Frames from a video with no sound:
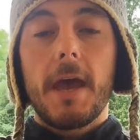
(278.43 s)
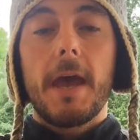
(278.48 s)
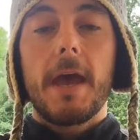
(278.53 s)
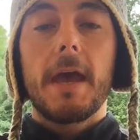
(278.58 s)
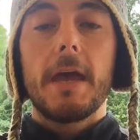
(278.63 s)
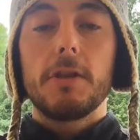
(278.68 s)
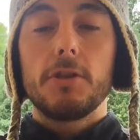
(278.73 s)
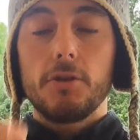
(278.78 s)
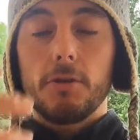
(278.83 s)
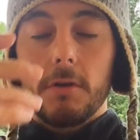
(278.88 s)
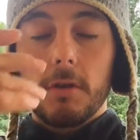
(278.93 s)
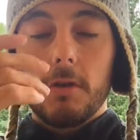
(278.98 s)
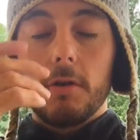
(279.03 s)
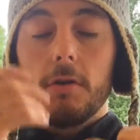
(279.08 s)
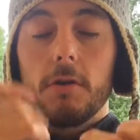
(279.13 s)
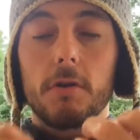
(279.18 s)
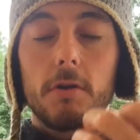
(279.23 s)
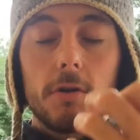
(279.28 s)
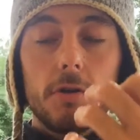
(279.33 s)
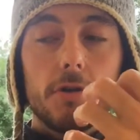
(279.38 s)
and
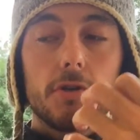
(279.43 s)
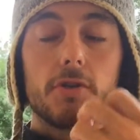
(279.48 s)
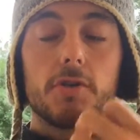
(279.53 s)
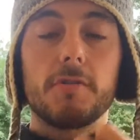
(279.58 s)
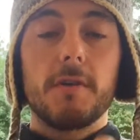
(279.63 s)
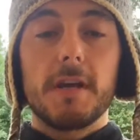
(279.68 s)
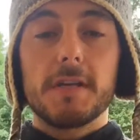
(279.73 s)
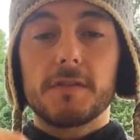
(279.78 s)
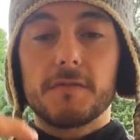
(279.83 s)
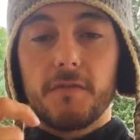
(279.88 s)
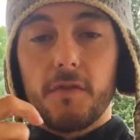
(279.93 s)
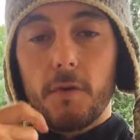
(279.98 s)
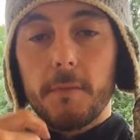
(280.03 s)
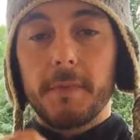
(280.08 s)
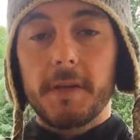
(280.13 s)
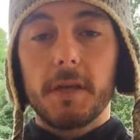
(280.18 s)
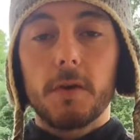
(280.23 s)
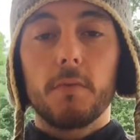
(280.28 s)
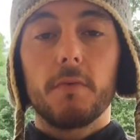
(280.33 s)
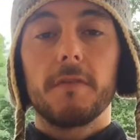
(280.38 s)
you're
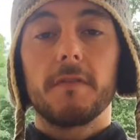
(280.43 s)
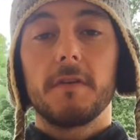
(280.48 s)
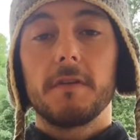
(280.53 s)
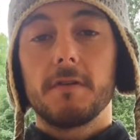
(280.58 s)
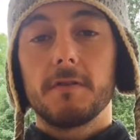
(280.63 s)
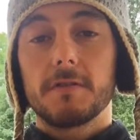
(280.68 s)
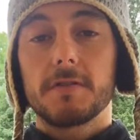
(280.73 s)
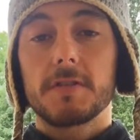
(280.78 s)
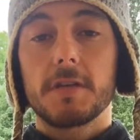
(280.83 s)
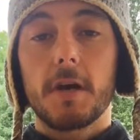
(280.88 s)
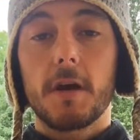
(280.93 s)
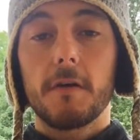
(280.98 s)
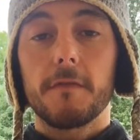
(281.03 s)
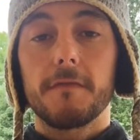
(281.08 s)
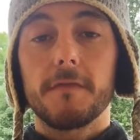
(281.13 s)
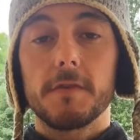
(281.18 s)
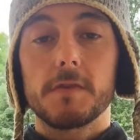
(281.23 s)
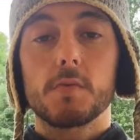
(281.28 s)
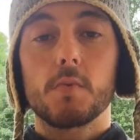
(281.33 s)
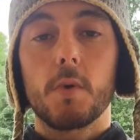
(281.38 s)
transforming it within
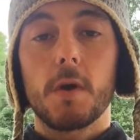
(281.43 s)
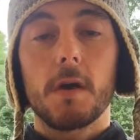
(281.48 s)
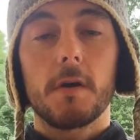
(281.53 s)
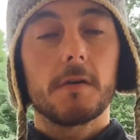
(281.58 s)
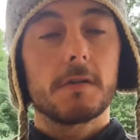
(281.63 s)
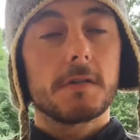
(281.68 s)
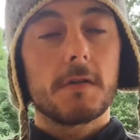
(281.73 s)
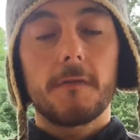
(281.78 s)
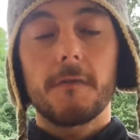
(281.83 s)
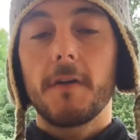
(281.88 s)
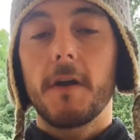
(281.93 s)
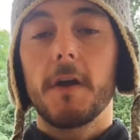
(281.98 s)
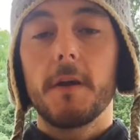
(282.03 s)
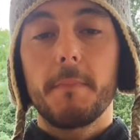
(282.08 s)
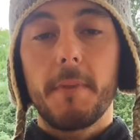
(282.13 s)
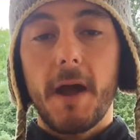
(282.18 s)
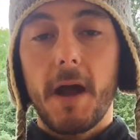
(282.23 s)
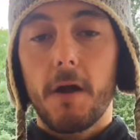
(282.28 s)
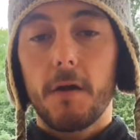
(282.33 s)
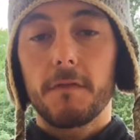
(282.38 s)
yourself as well. It's a very
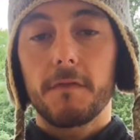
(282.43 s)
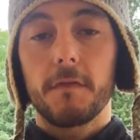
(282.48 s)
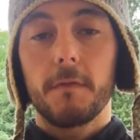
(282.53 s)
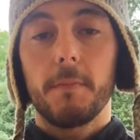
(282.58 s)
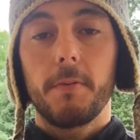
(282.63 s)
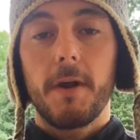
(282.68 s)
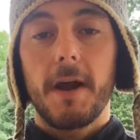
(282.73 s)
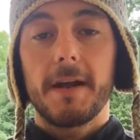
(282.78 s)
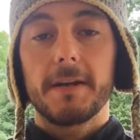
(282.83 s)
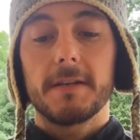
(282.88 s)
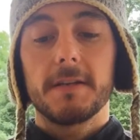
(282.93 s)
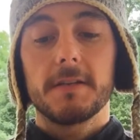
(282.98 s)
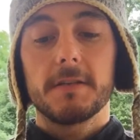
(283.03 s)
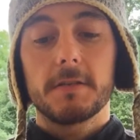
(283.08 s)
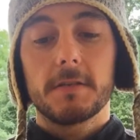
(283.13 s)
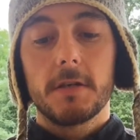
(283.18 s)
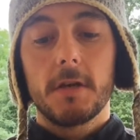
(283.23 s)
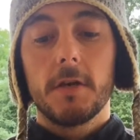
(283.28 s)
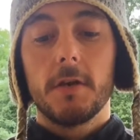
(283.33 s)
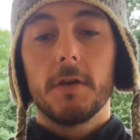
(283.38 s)
powerful
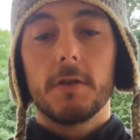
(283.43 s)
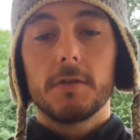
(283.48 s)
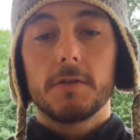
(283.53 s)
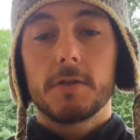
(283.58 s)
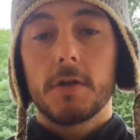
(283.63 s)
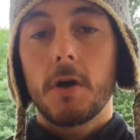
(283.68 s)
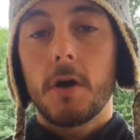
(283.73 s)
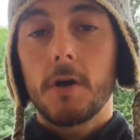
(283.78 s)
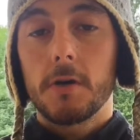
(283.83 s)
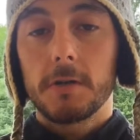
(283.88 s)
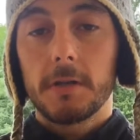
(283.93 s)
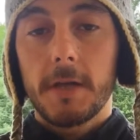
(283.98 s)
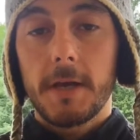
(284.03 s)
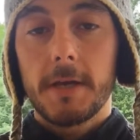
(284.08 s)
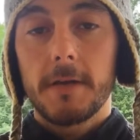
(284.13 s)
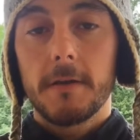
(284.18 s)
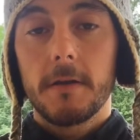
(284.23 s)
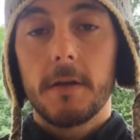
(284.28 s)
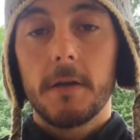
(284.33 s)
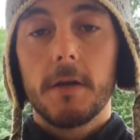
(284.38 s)
practice,
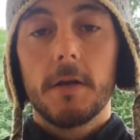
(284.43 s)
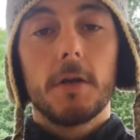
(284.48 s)
Tonglen.